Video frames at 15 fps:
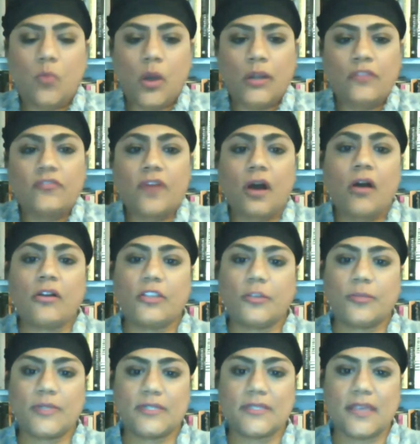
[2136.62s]
one of the
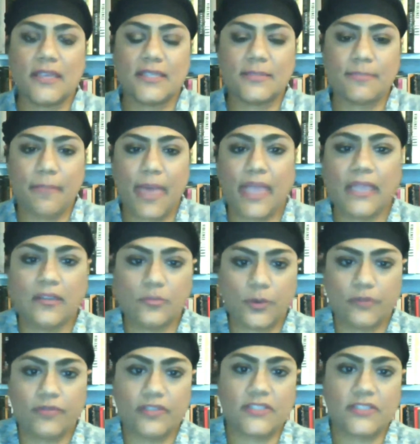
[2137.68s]
arguments that is made
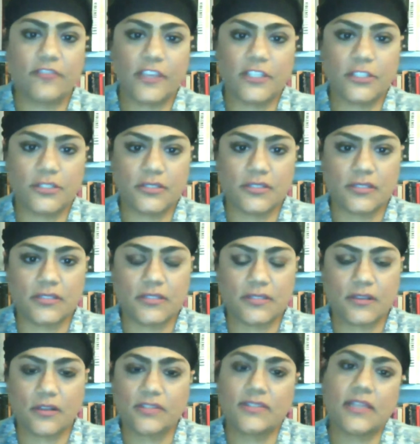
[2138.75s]
when reservations are
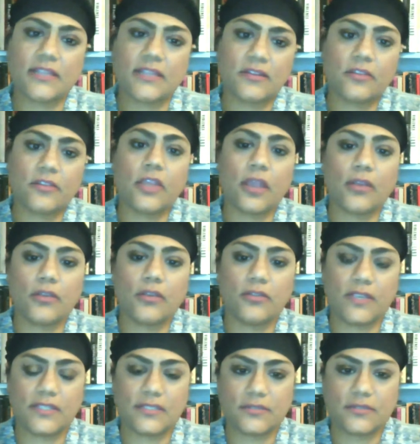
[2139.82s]
discussed. That's not the only
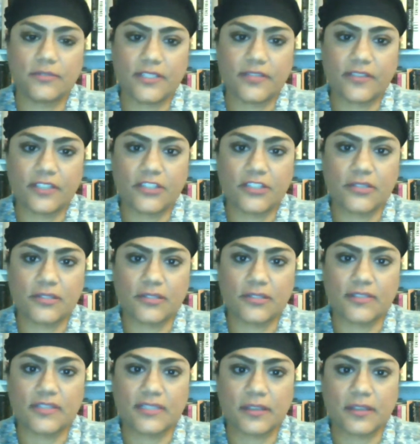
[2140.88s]
reason reservations are
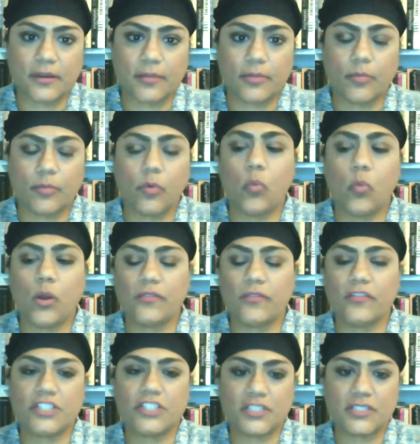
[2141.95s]
set up, but one
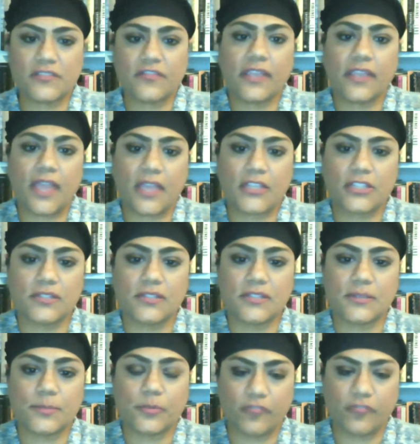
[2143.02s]
of the justifications
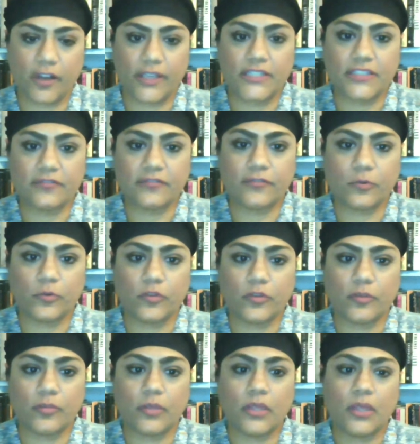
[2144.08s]
that's provided for
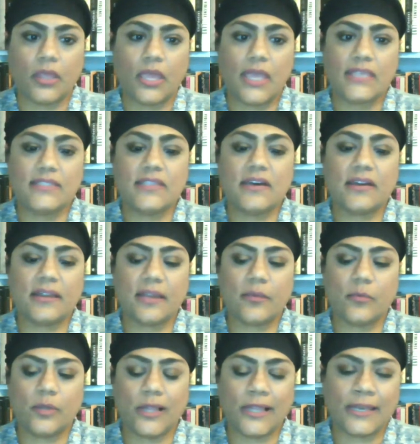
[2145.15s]
them is that it
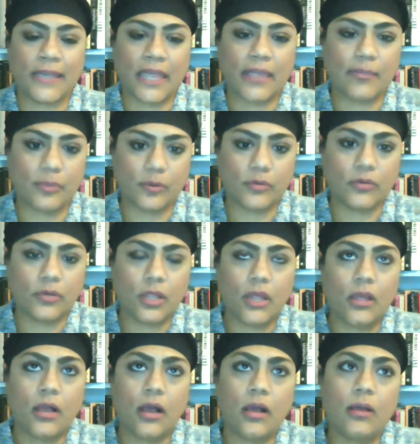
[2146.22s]
will enable,
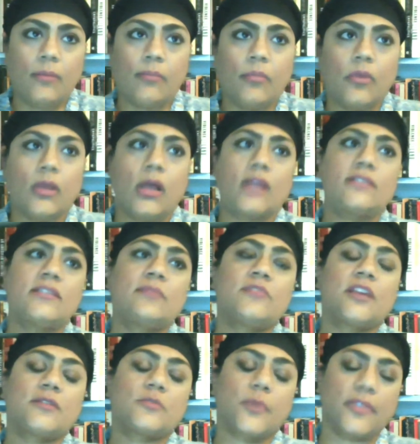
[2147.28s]
um, and
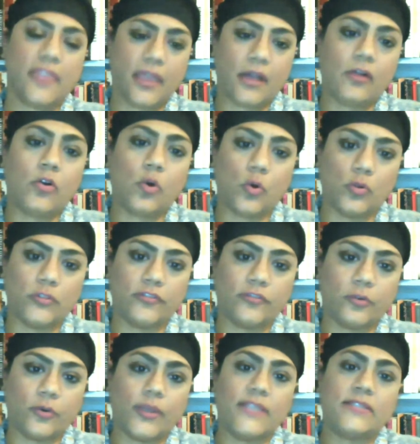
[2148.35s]
sometimes when they are called
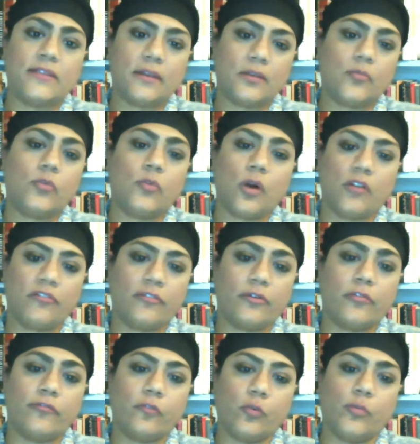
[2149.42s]
for, is that it will offer
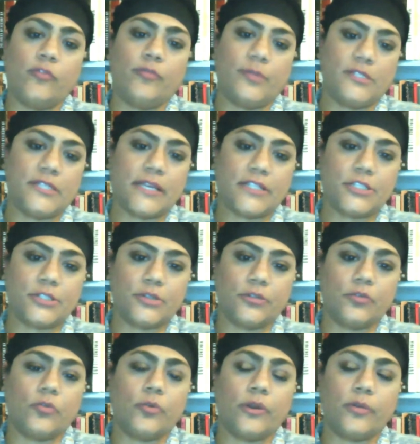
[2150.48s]
a form of
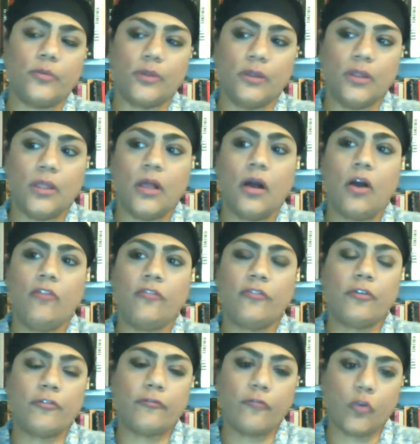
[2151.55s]
protection or it will
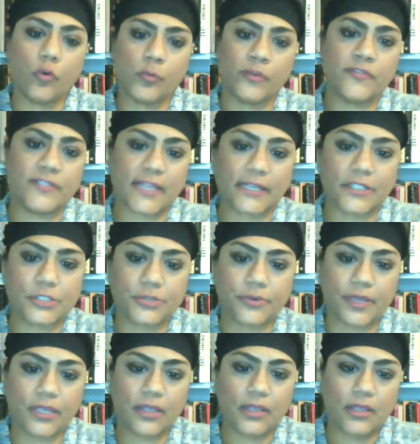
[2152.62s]
offer a form of
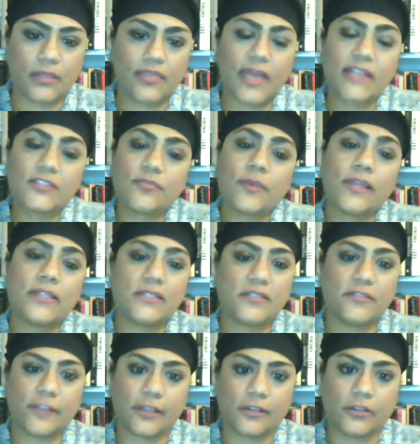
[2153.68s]
sanctuary. That's
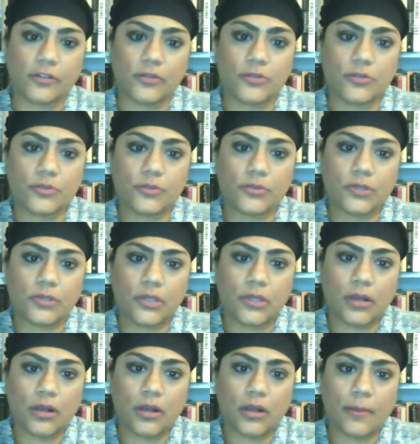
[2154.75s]
relatively mm. unusual
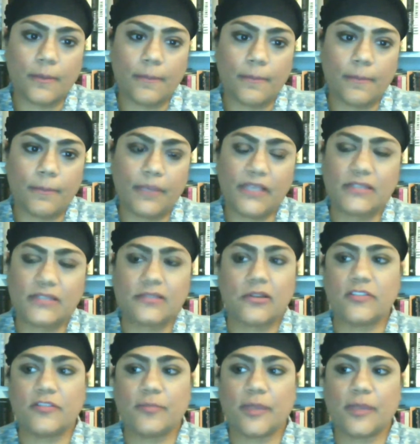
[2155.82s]
mm. um, because
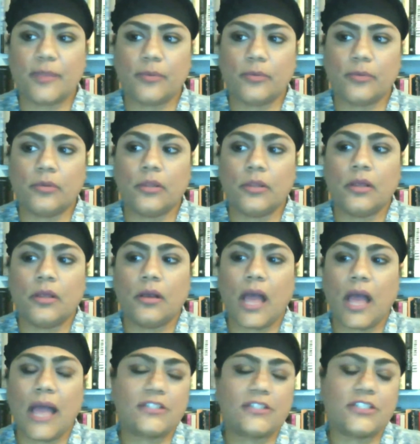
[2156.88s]
lots of people
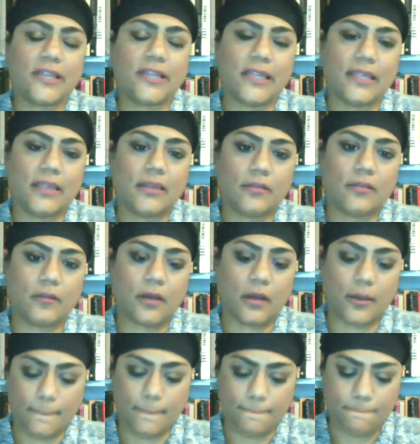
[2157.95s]
actually
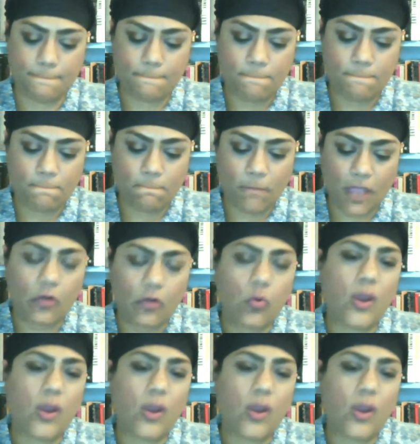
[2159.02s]
um, are